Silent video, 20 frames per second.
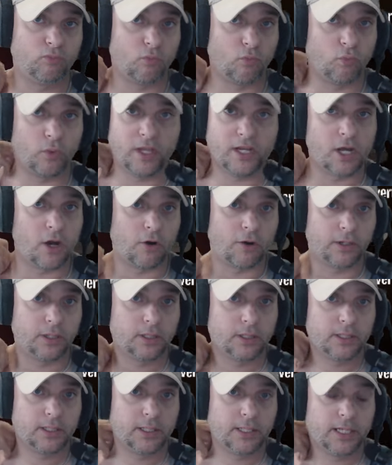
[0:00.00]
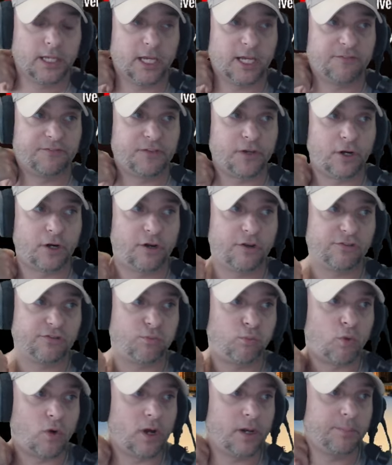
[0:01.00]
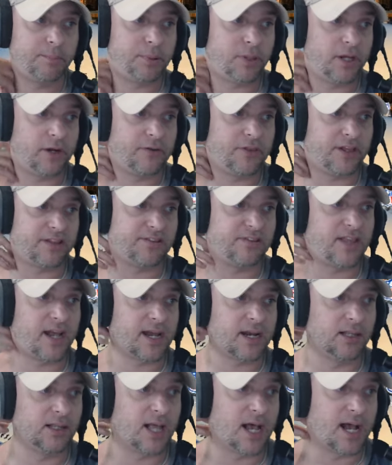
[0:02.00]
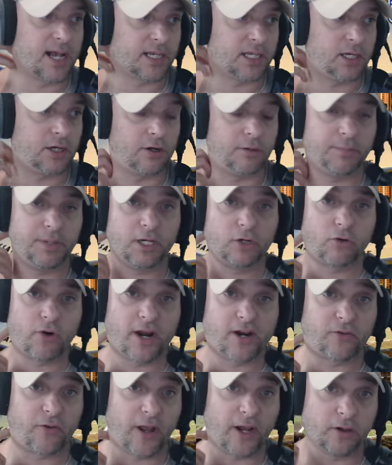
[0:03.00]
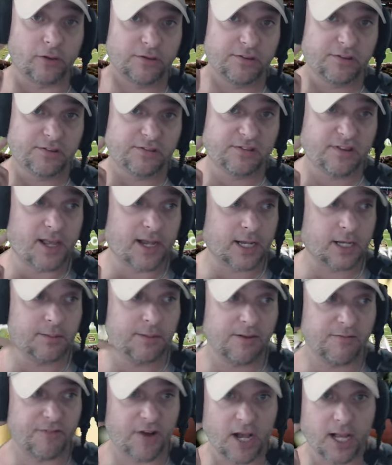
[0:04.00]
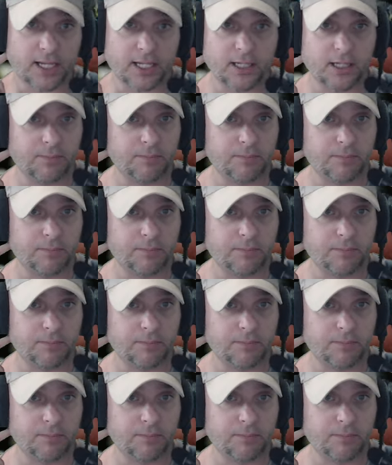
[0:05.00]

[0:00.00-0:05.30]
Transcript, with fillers: We know it. If there is one player that's not a lock here, it'd be Craig Reynolds. It's not going to be Vaki,